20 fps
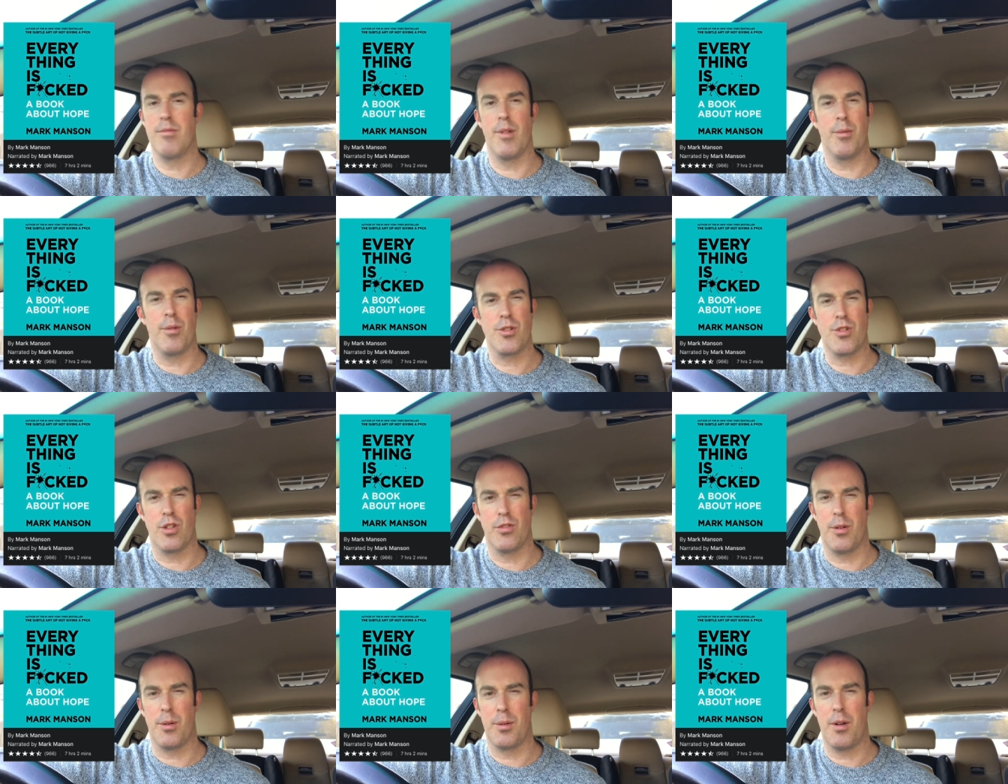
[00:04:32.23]
I'm not
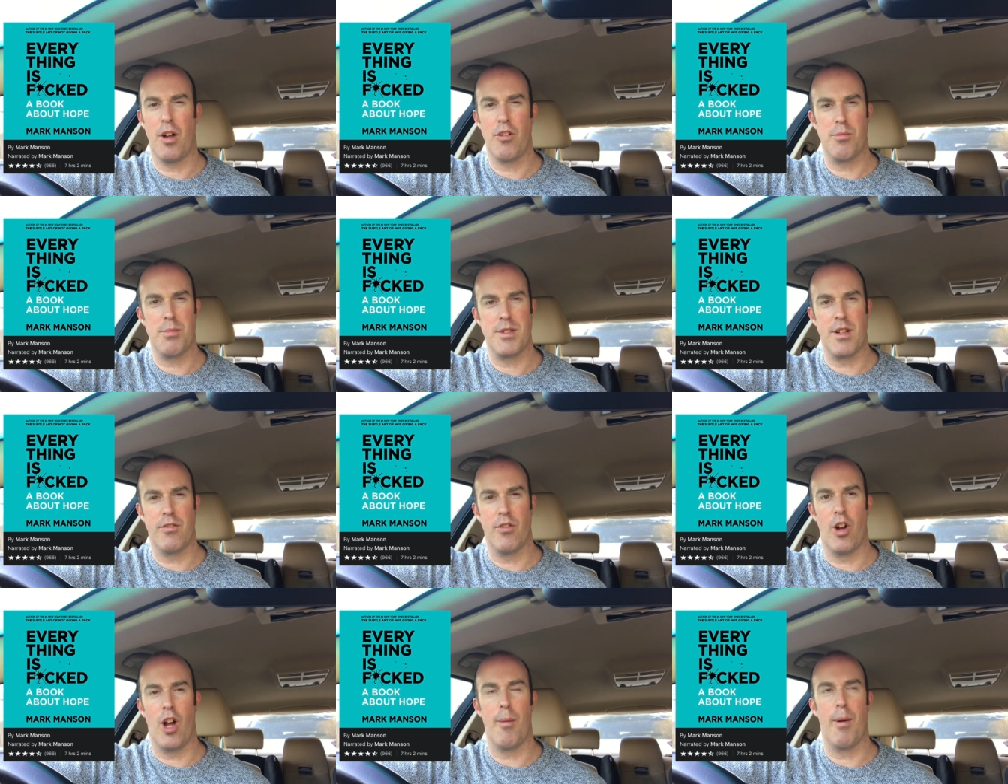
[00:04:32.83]
sure if I'm
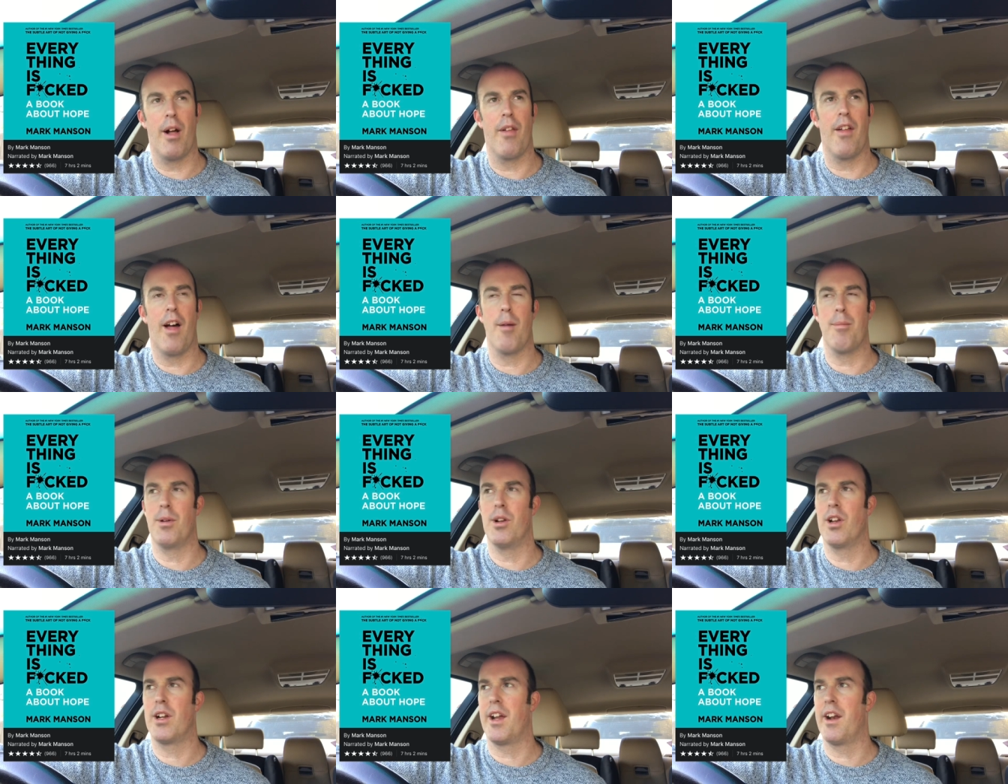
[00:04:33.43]
100% right about that,
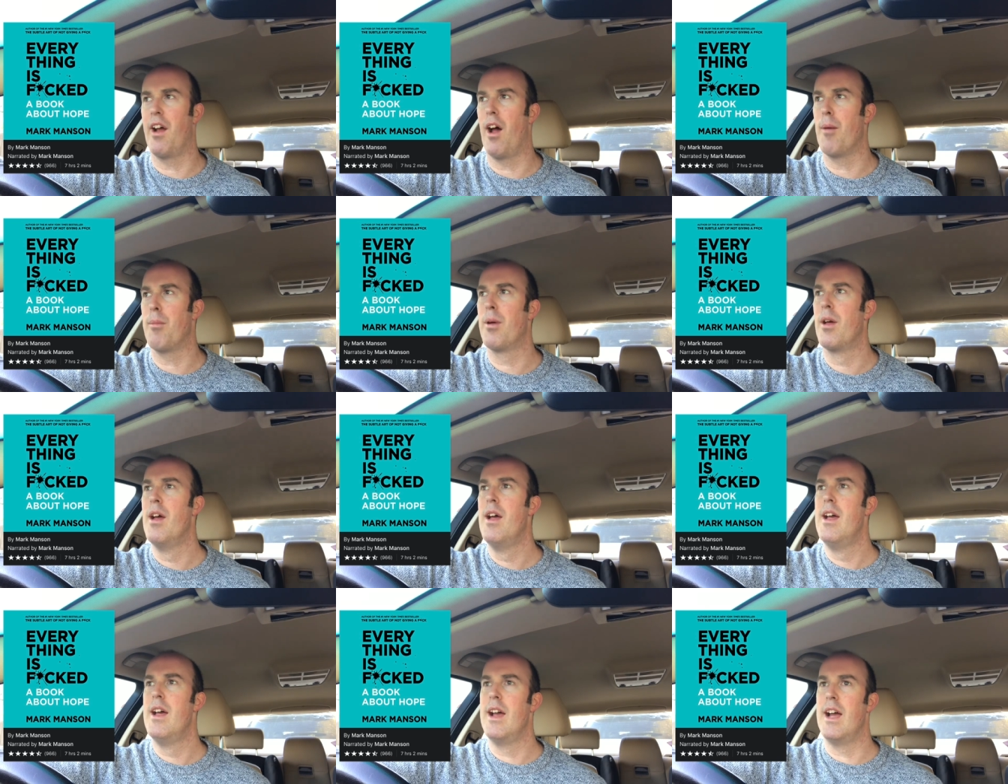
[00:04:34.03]
but look it up.
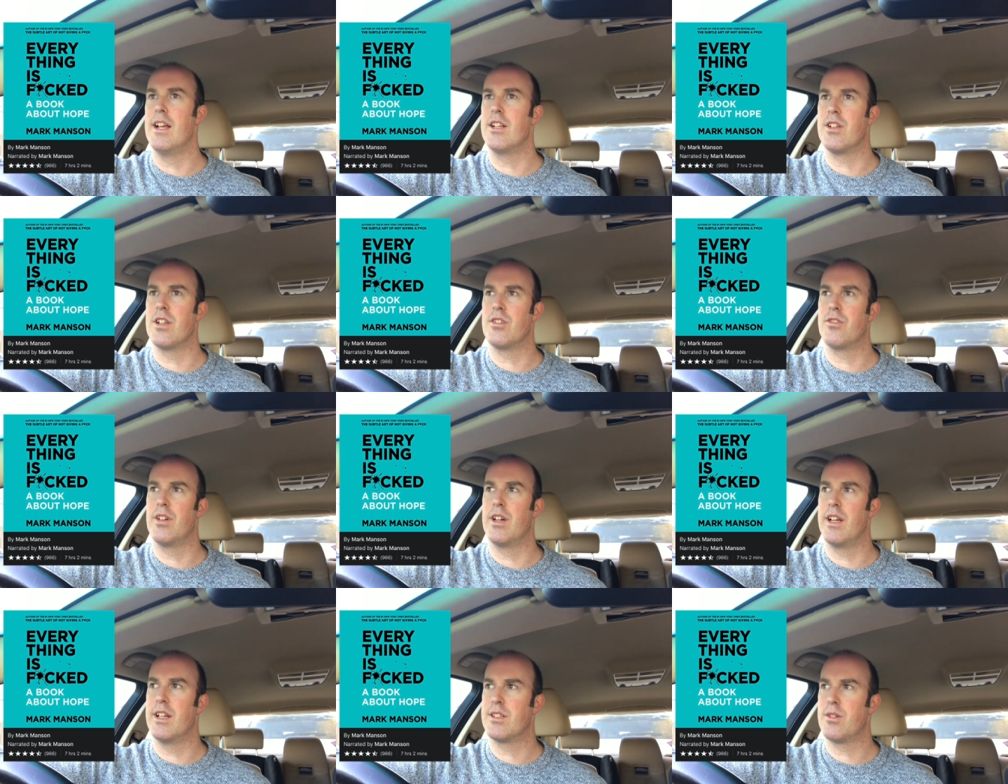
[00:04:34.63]

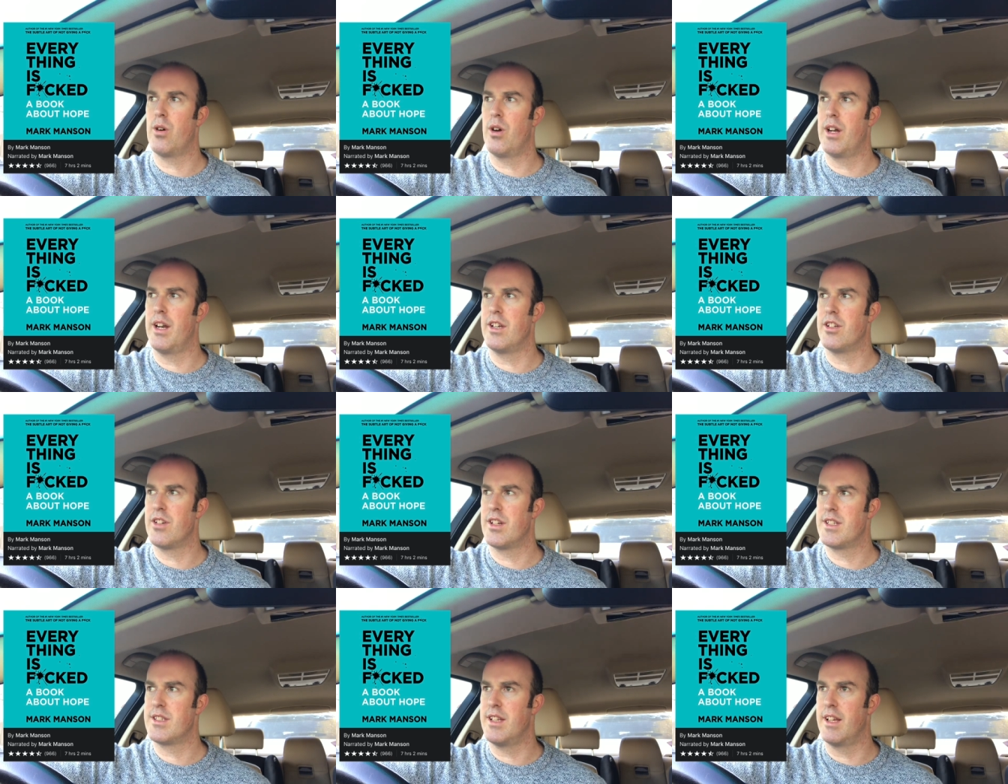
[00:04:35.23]
It's quite an
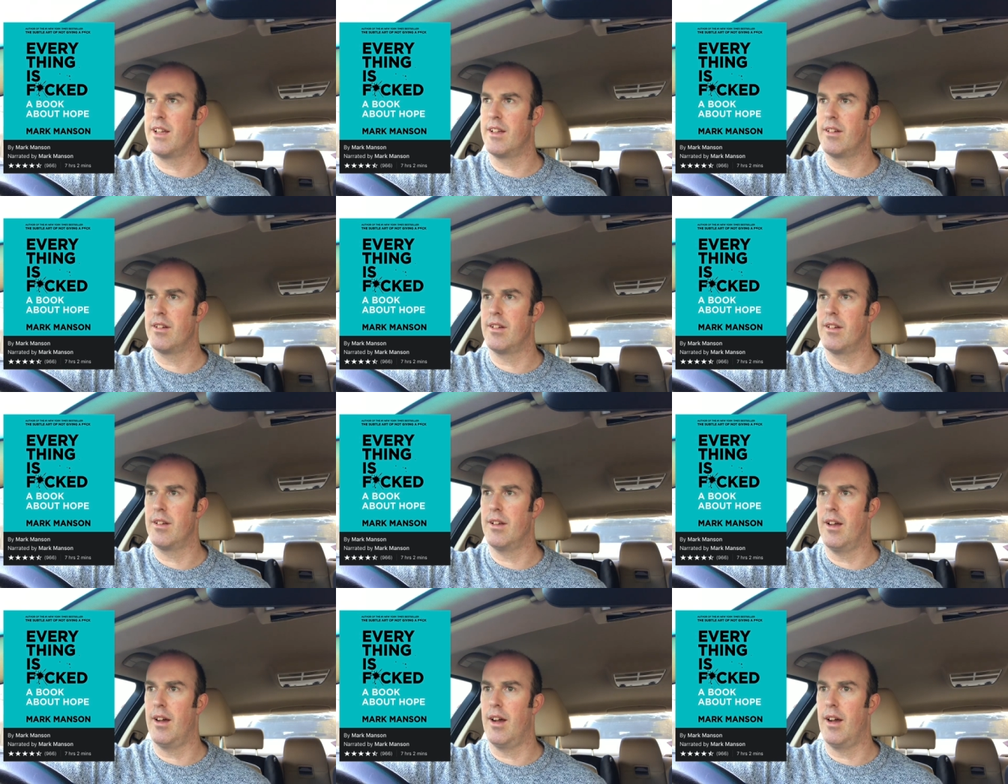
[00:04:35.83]
interesting